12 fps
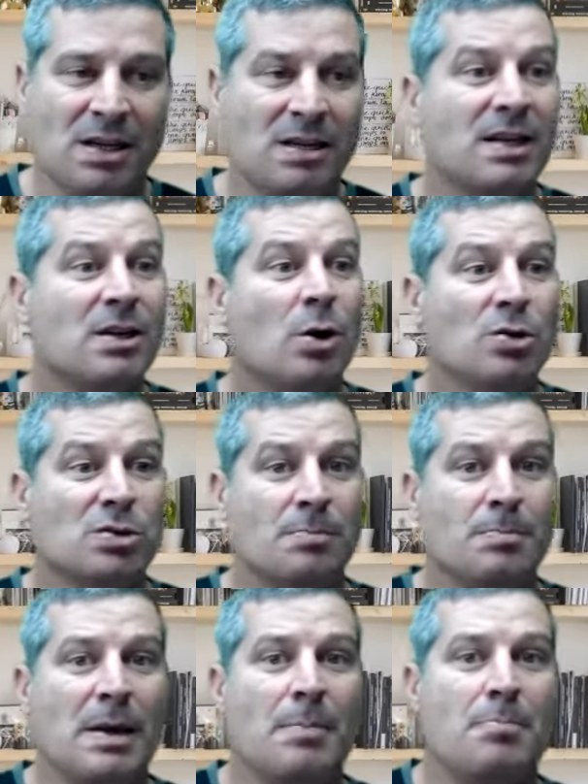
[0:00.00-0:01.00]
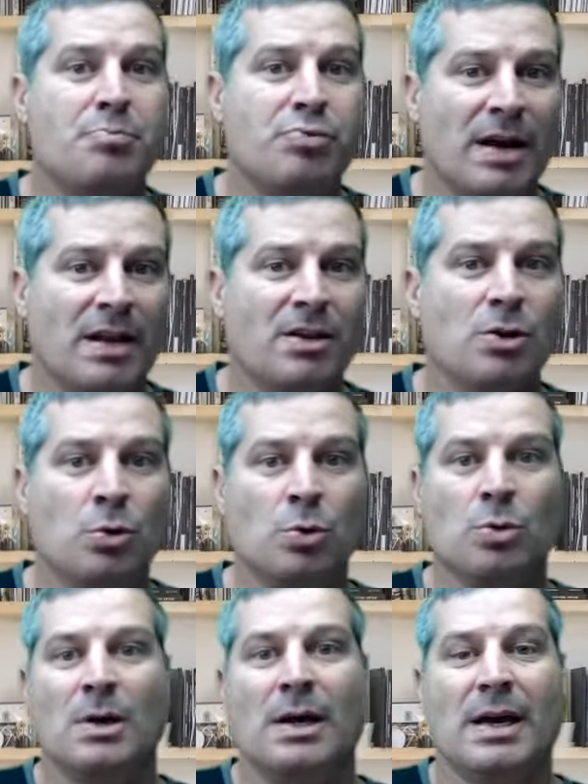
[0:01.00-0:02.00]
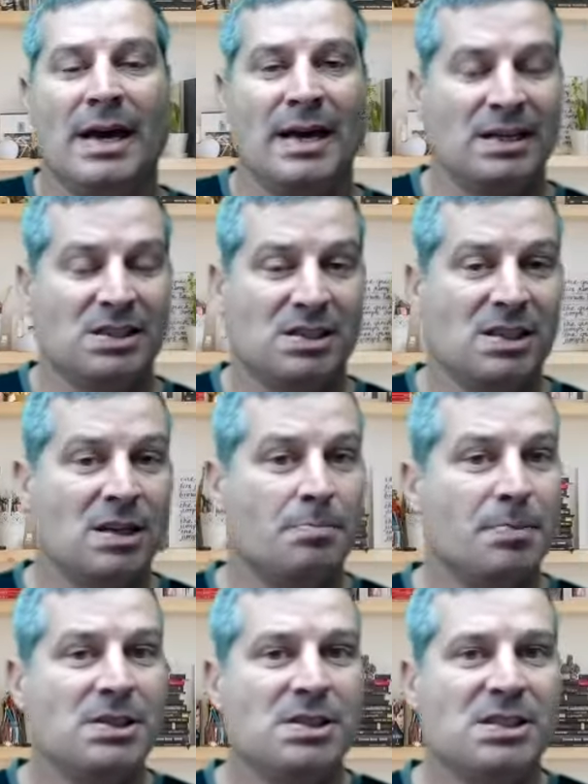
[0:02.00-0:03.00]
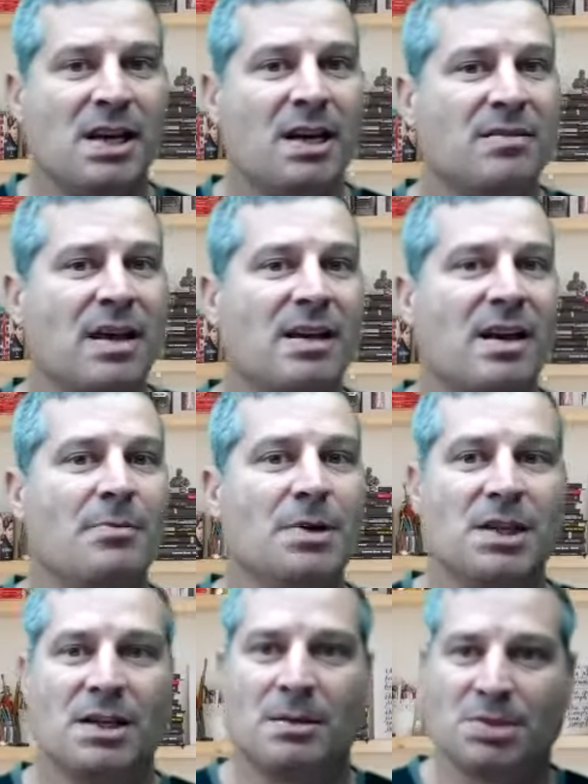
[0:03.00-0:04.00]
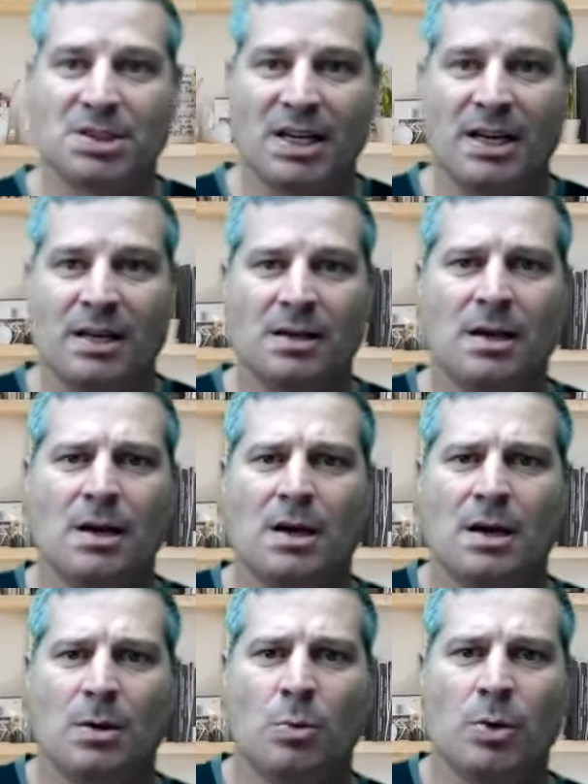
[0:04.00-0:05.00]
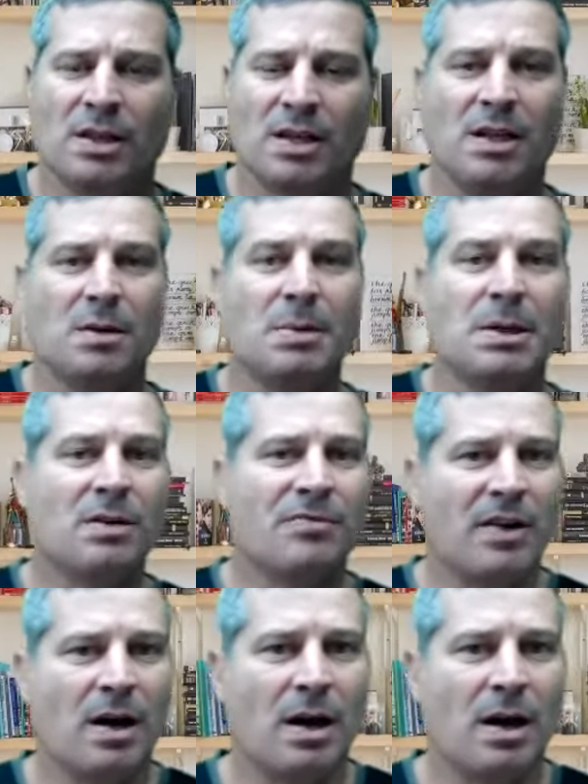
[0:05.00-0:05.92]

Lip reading: It can also be a brand new LLC. And please take everything I'm saying with a little bit of